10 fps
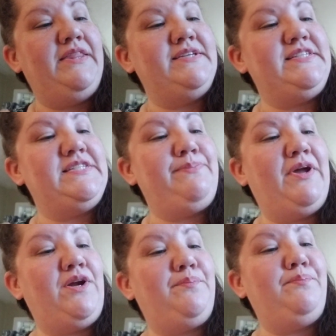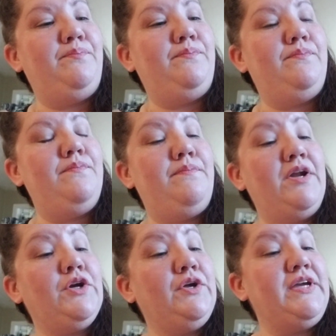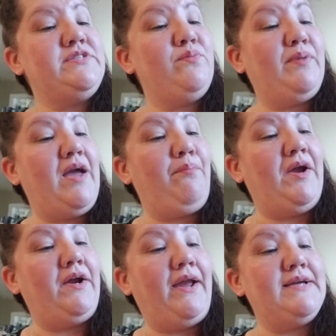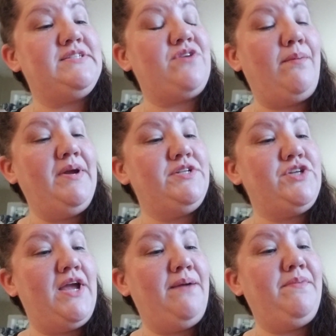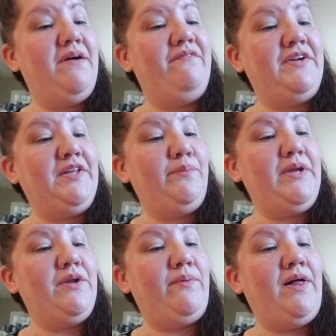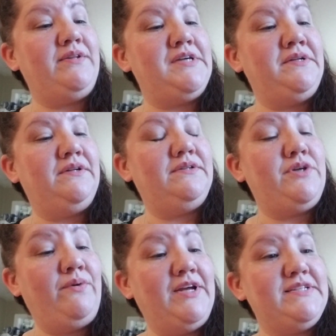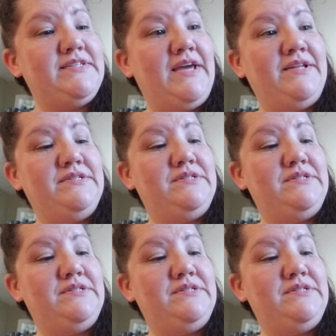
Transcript: this is butter cookies with blackberry, strawberry jam, vanilla bean Noel, donuts, and